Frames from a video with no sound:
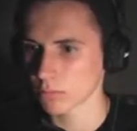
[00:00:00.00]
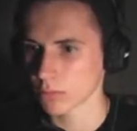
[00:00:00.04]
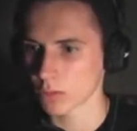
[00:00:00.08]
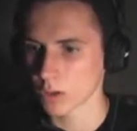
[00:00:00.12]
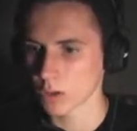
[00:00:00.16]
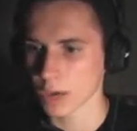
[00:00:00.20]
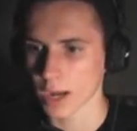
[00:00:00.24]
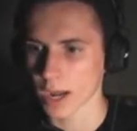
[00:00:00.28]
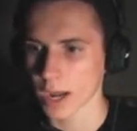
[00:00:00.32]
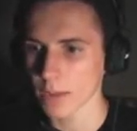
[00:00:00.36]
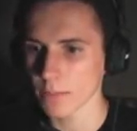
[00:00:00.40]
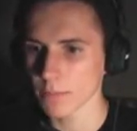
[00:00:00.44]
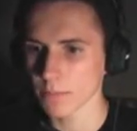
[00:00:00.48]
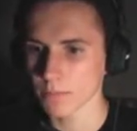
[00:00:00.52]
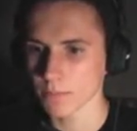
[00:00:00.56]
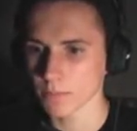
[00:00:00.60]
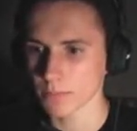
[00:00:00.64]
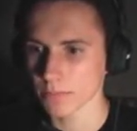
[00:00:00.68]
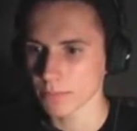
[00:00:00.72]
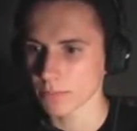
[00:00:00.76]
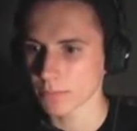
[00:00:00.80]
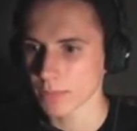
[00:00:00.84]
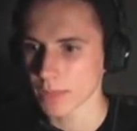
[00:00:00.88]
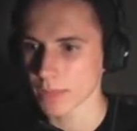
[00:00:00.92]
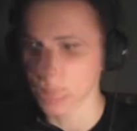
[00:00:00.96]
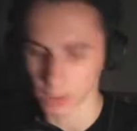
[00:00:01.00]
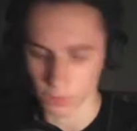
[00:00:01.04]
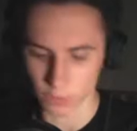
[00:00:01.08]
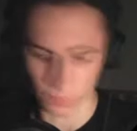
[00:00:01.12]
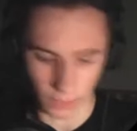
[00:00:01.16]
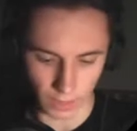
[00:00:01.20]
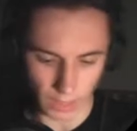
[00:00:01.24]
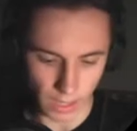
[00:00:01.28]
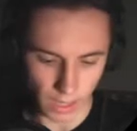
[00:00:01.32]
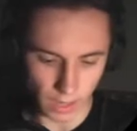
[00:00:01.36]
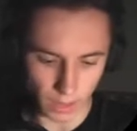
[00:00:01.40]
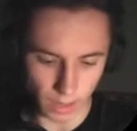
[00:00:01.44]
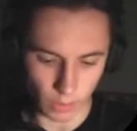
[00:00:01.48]
Okay, thanks
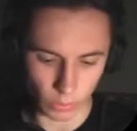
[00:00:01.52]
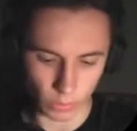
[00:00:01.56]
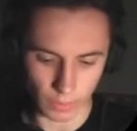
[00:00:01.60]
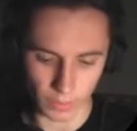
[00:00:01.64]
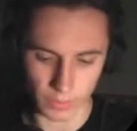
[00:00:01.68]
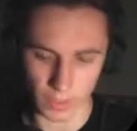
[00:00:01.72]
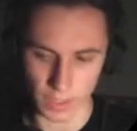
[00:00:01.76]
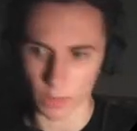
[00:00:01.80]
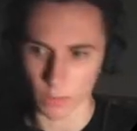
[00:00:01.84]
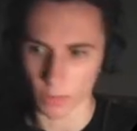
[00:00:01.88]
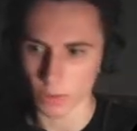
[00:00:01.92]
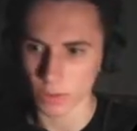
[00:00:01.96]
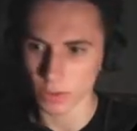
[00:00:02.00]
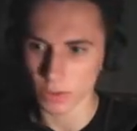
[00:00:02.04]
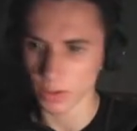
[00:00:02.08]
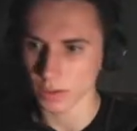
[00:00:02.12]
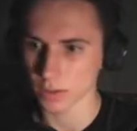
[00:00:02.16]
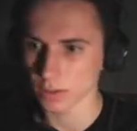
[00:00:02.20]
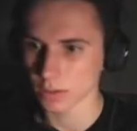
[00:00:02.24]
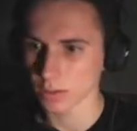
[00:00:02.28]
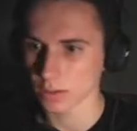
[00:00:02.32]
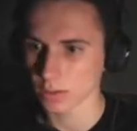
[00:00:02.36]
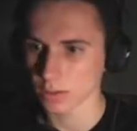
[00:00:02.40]
for that, whoever that was.